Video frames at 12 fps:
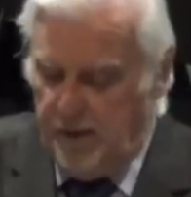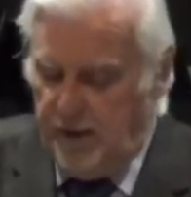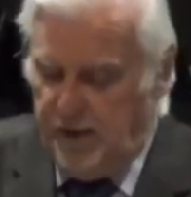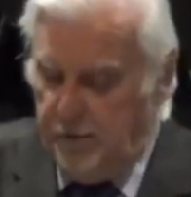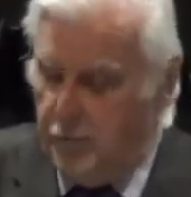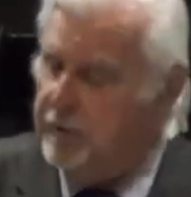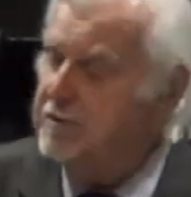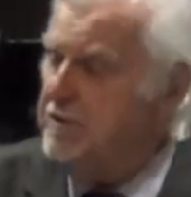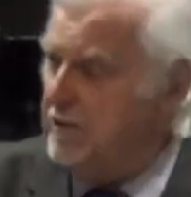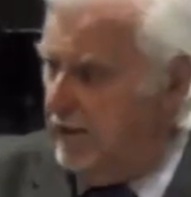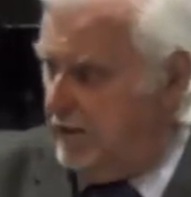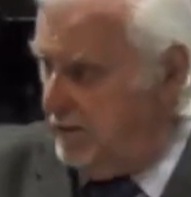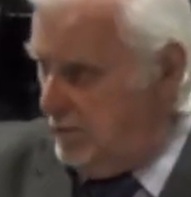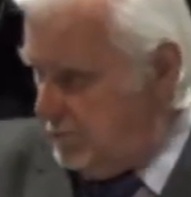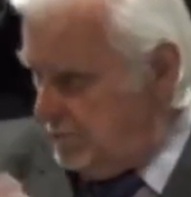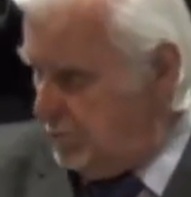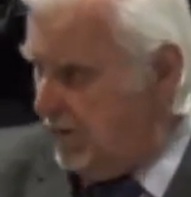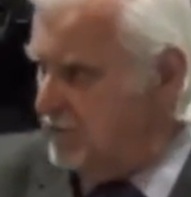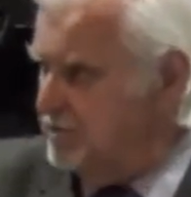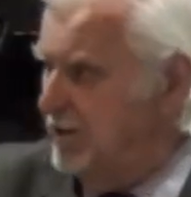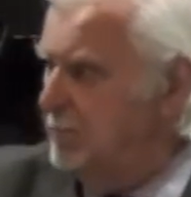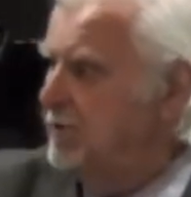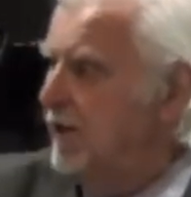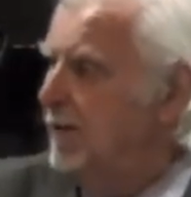He was, again, about the
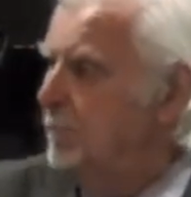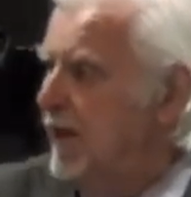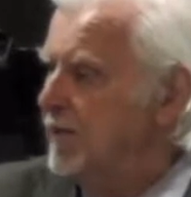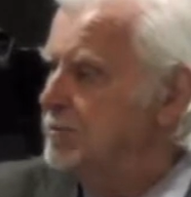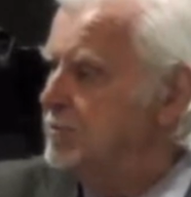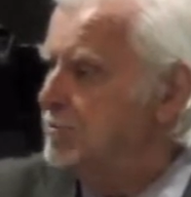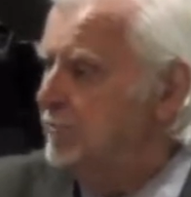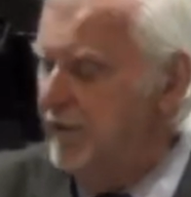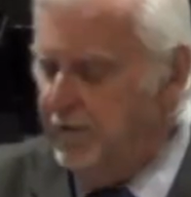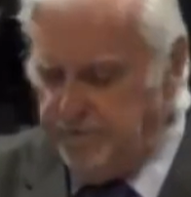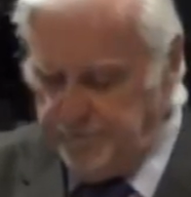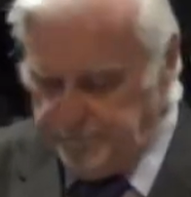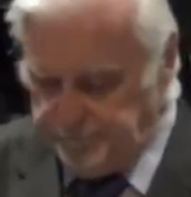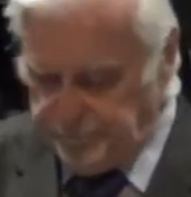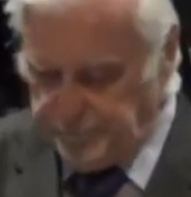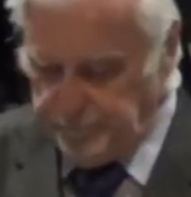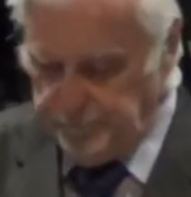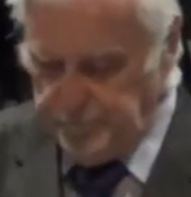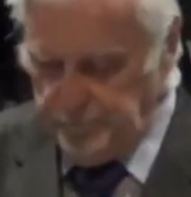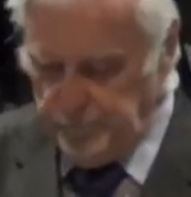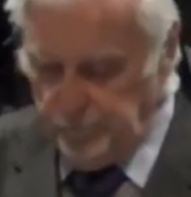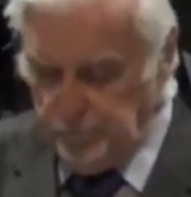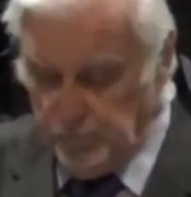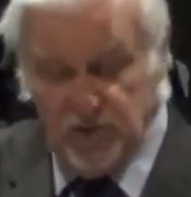same time Max was around,
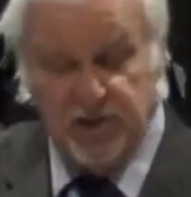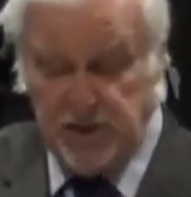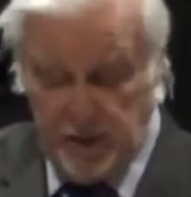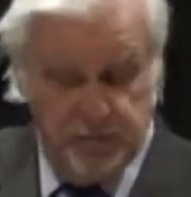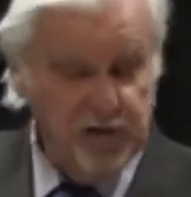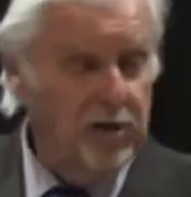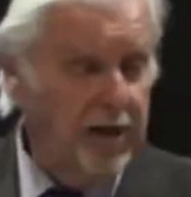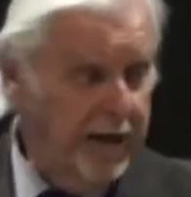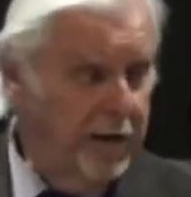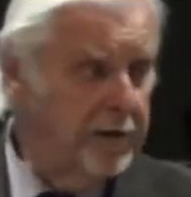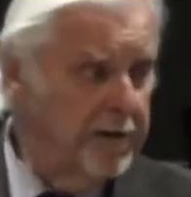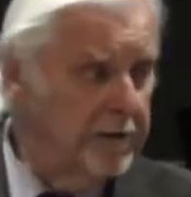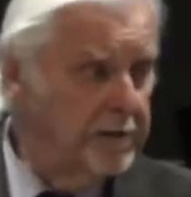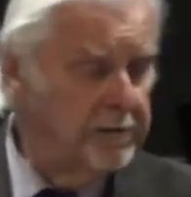same general area.